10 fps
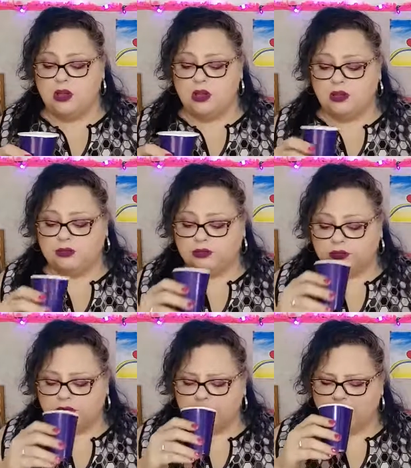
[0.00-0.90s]

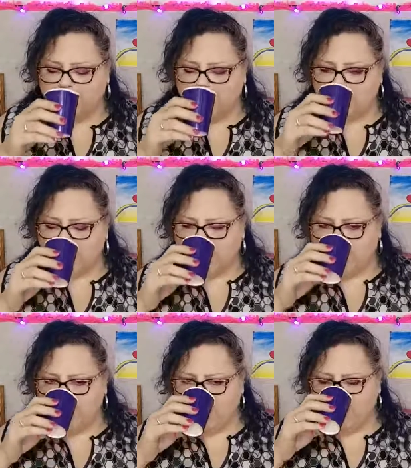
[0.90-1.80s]

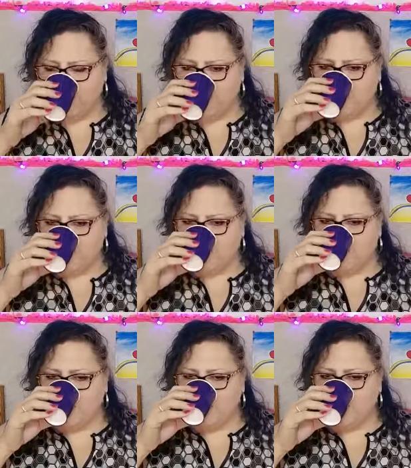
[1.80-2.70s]

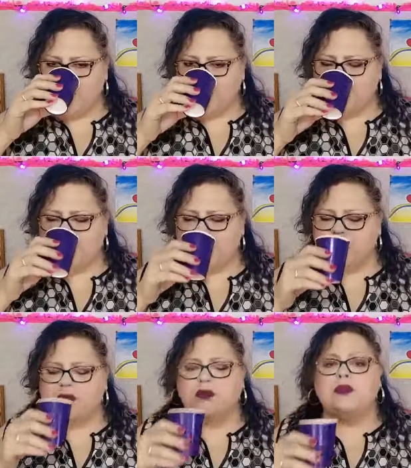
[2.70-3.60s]

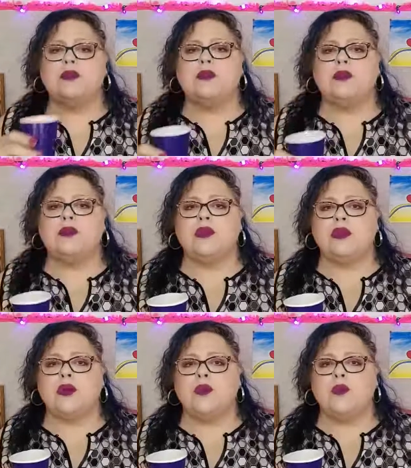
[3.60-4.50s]

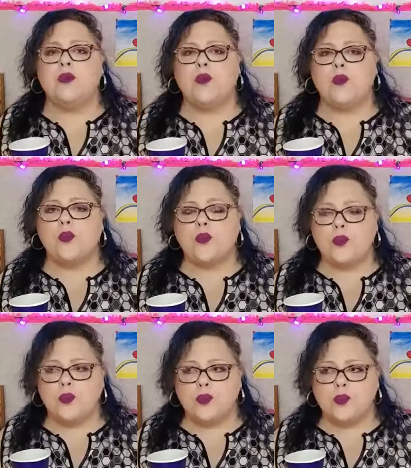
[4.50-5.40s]

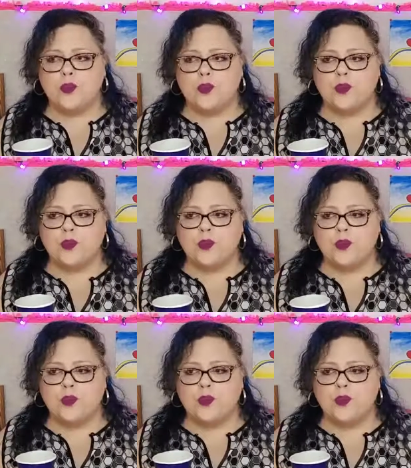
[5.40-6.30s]

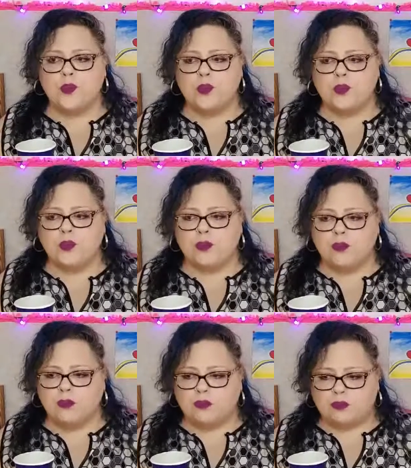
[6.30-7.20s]

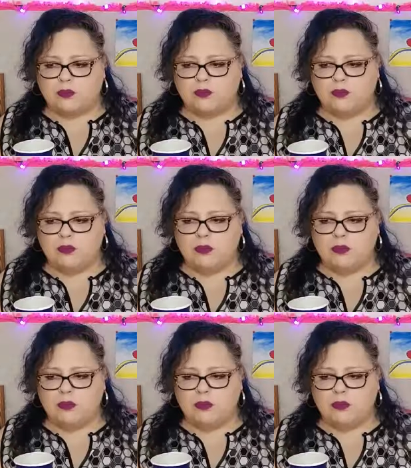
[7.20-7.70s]
No one is speaking in this clip.